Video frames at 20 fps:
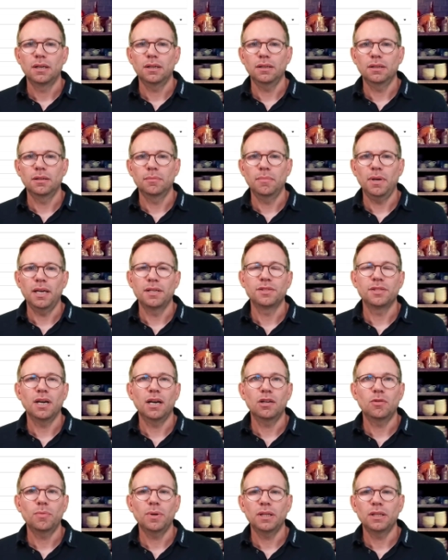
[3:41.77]

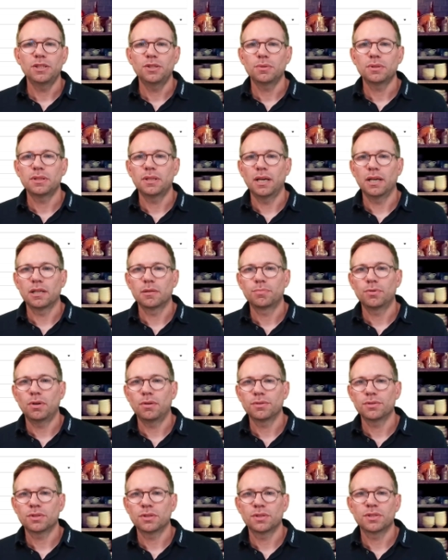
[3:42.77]
ACR values like
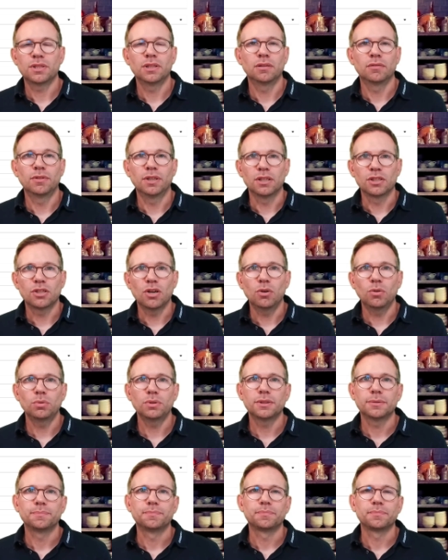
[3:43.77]
bronze, silver, and
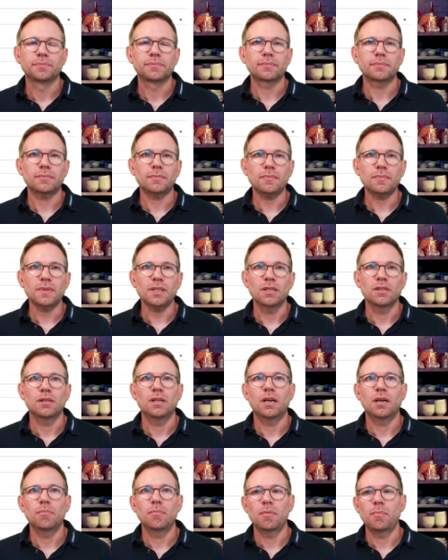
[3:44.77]
gold,
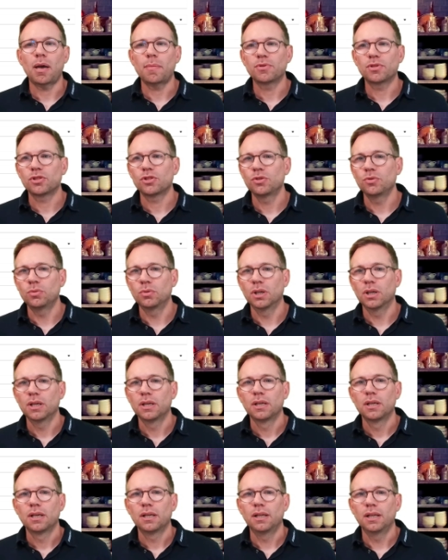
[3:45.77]
mapped to
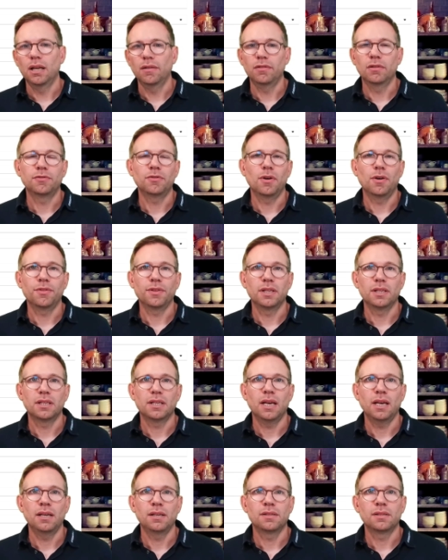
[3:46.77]
level of
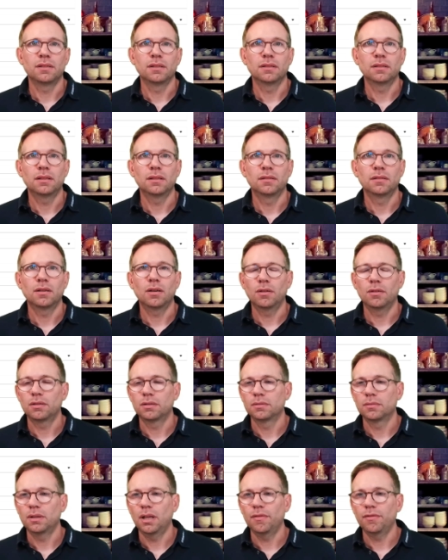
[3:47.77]
authentication,
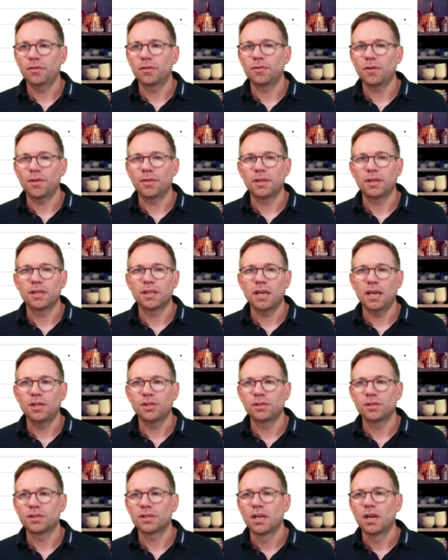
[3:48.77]
level of
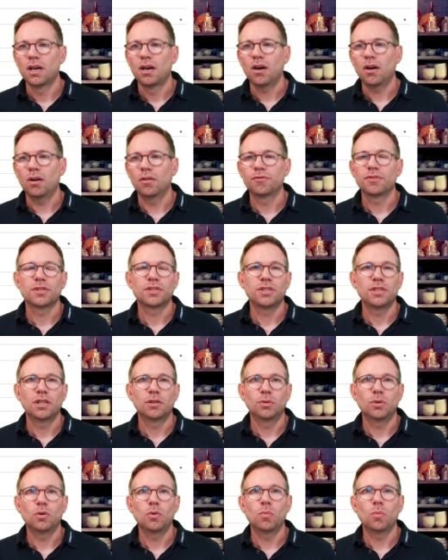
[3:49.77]
authentications of
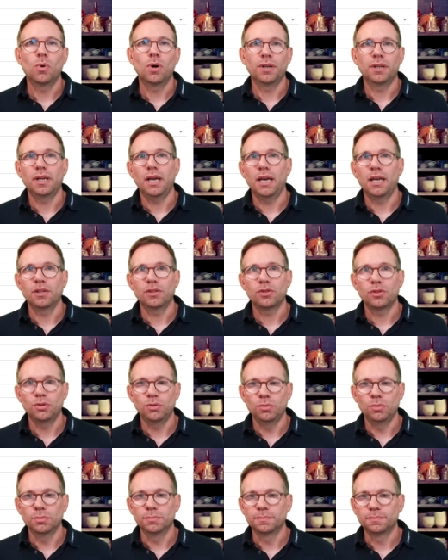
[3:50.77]
0, 1, and
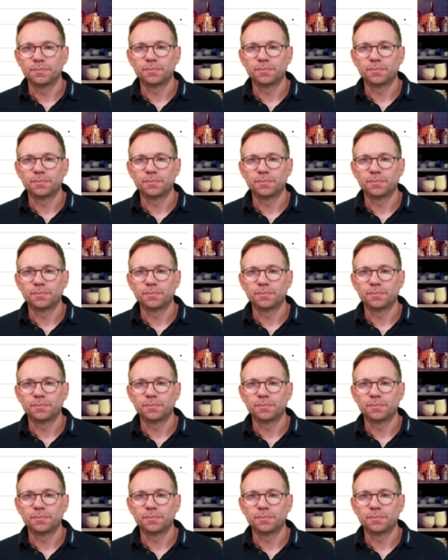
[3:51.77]
2.